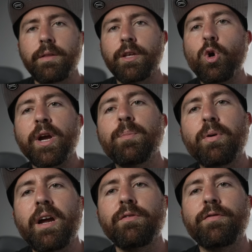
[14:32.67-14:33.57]
The quick
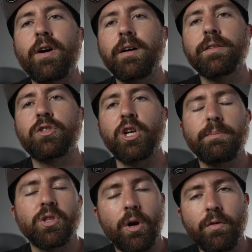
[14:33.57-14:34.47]
brown fox
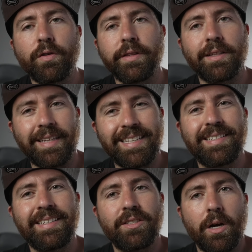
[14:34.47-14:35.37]
jumps over the
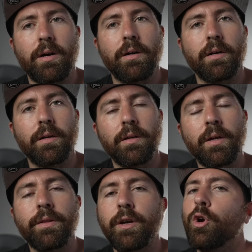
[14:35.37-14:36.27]
lazy dog.
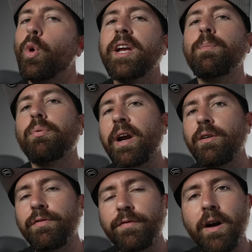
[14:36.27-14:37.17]
The quick
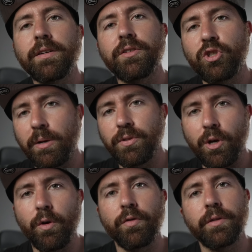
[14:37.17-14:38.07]
brown fox jumps
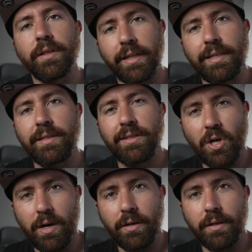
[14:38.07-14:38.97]
over the lazy
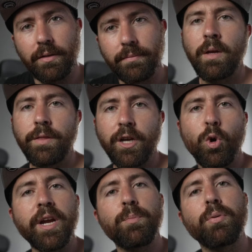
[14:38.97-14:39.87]
dog. The
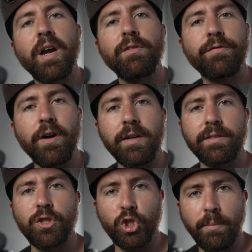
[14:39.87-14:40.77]
quick brown fox
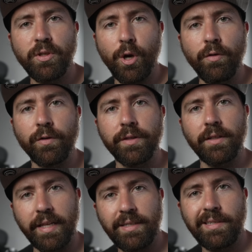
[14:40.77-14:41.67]
jumps over the
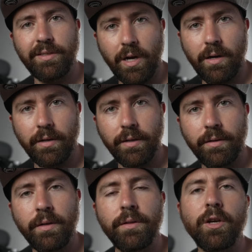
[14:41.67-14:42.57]
lazy dog.
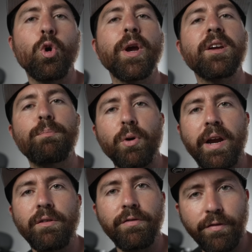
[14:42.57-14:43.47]
The quick
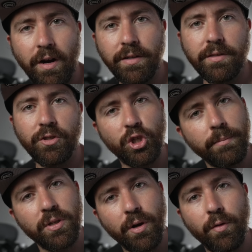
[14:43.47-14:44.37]
brown fox
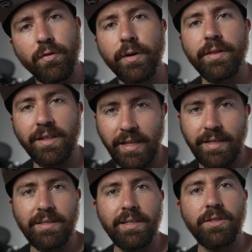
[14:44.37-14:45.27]
jumps over the
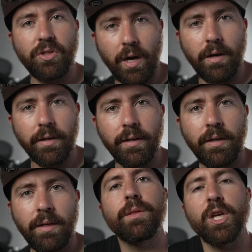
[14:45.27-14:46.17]
lazy dog.
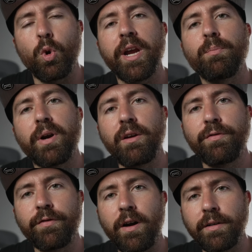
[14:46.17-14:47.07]
The quick brown
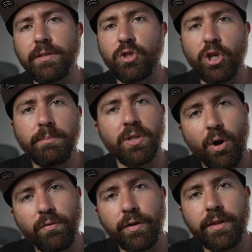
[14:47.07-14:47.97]
fox jumps
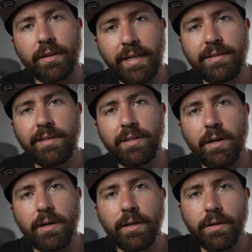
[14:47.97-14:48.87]
over the lazy
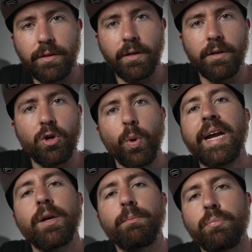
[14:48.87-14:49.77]
dog. The
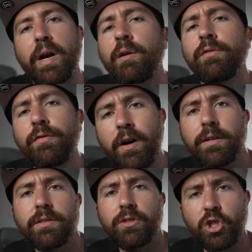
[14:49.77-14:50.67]
quick brown
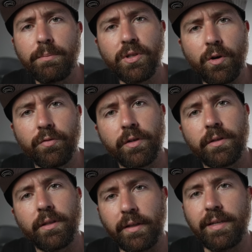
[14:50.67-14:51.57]
fox jumps over
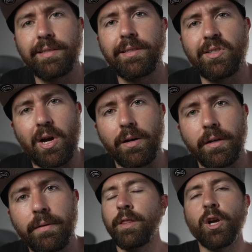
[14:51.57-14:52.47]
the lazy dog.
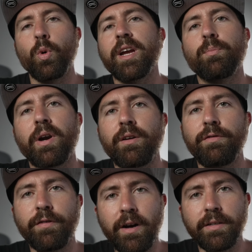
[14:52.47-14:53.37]
The quick brown
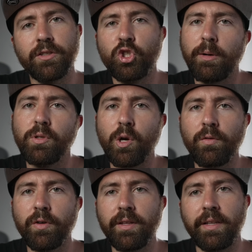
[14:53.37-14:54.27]
fox jumps
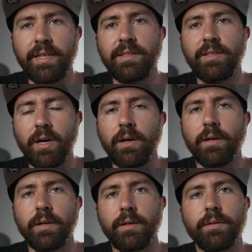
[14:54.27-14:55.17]
over the lazy
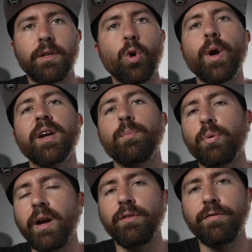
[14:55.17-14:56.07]
dog. The quick
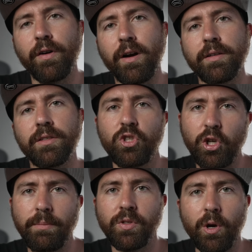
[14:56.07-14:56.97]
brown fox
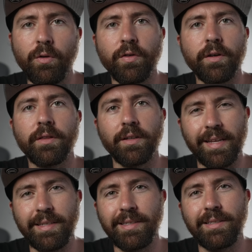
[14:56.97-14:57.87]
jumps over the
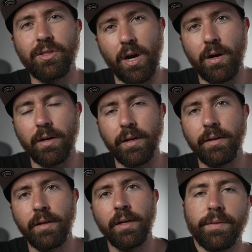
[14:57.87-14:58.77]
lazy dog.
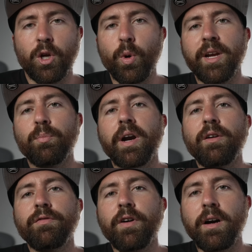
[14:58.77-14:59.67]
The quick
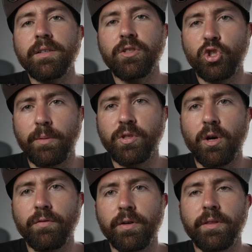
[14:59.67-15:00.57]
brown fox jumps
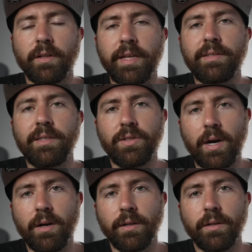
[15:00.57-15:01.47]
over the lazy
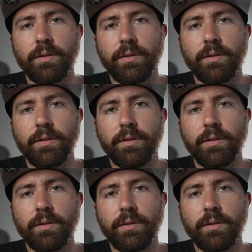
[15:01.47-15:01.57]
dog.